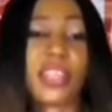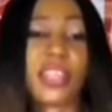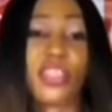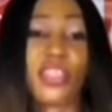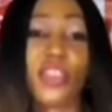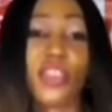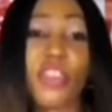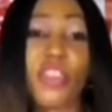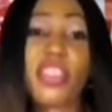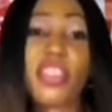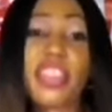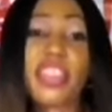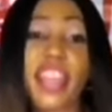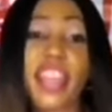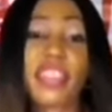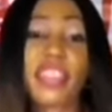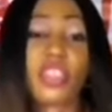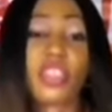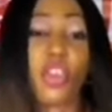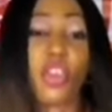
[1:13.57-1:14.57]
Don't
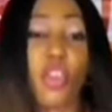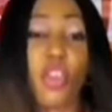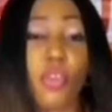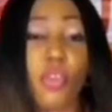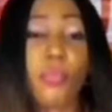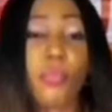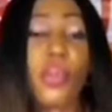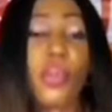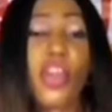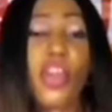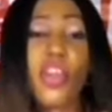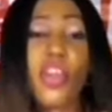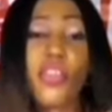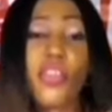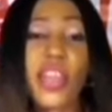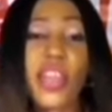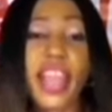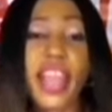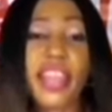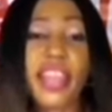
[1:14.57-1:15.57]
date whom
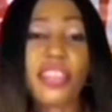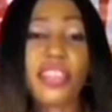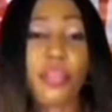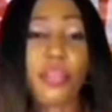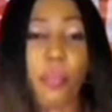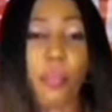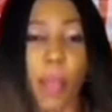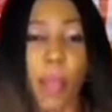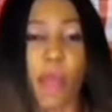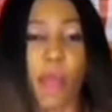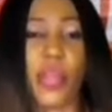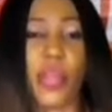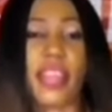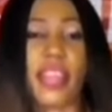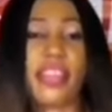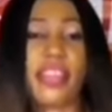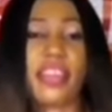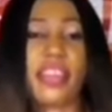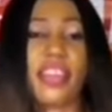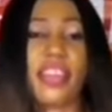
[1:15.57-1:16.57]
you can't marry.
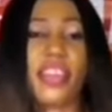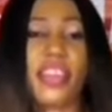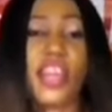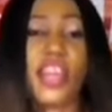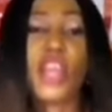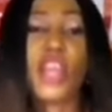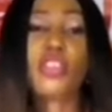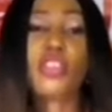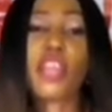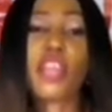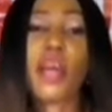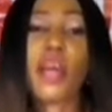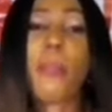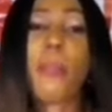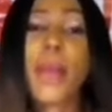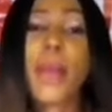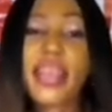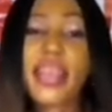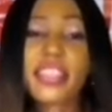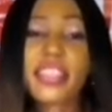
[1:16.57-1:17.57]
So that
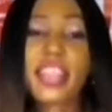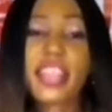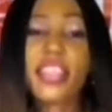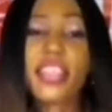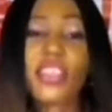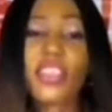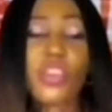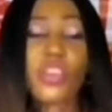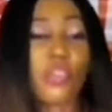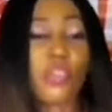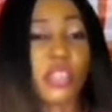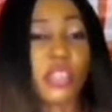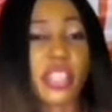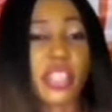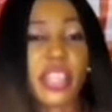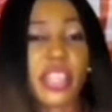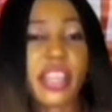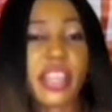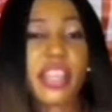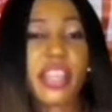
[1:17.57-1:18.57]
person you
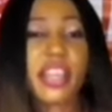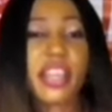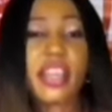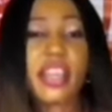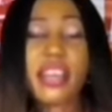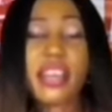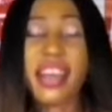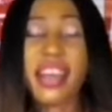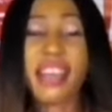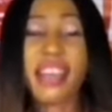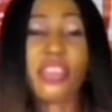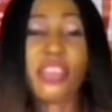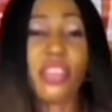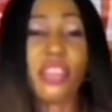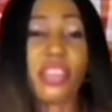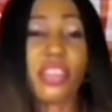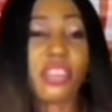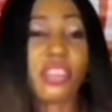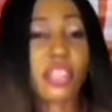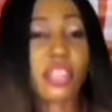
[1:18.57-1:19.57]
see and you
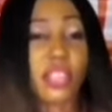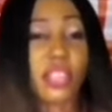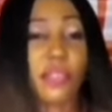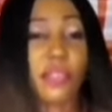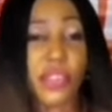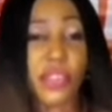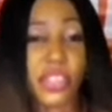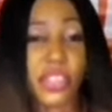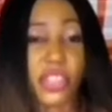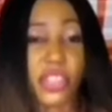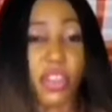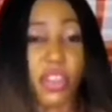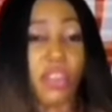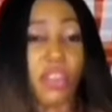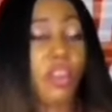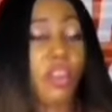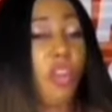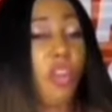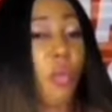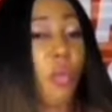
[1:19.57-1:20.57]
don't see future
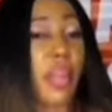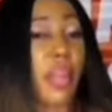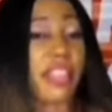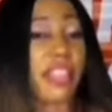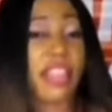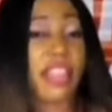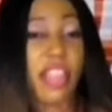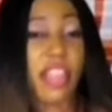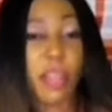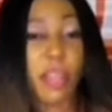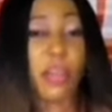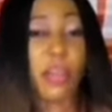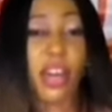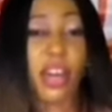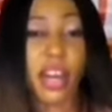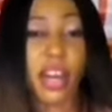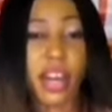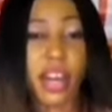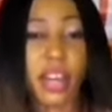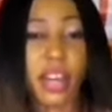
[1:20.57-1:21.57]
with him or
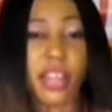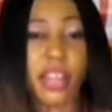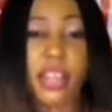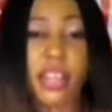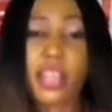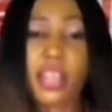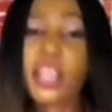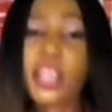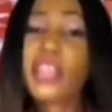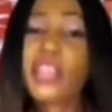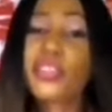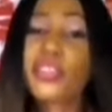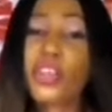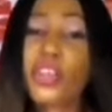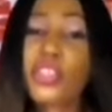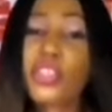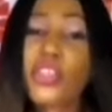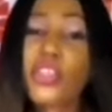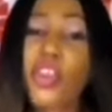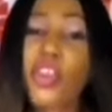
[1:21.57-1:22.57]
her,
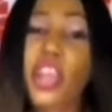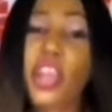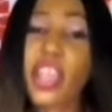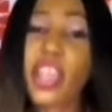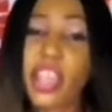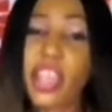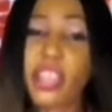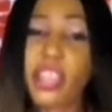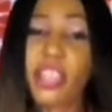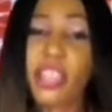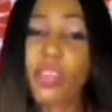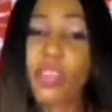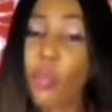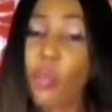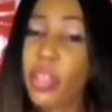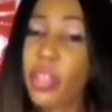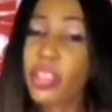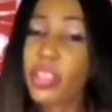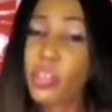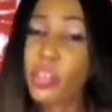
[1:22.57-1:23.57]
don't go in
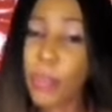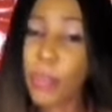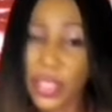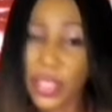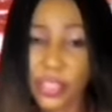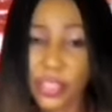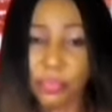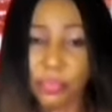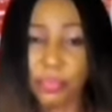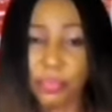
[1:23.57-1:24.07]
with this person.